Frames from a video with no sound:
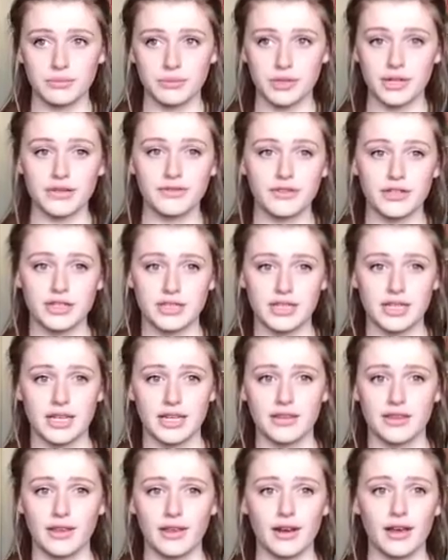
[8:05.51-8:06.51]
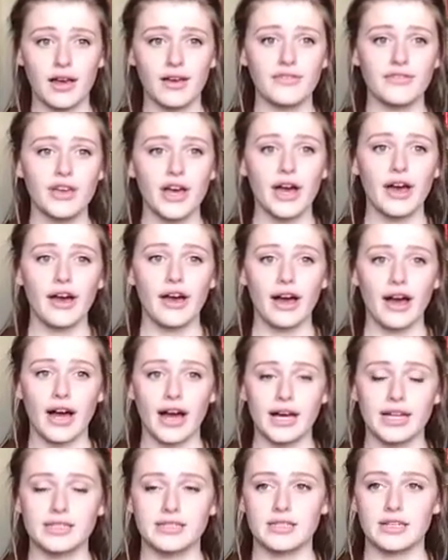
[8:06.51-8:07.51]
previously in their life
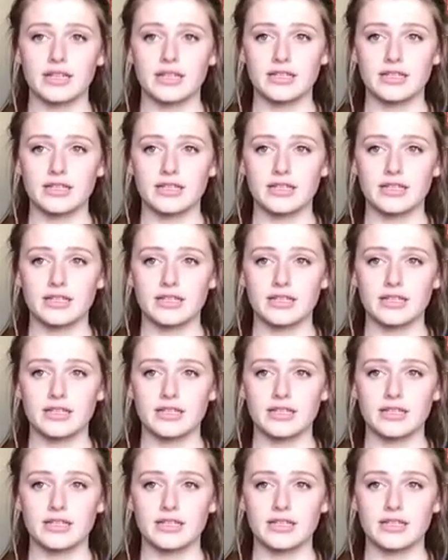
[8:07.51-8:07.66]
had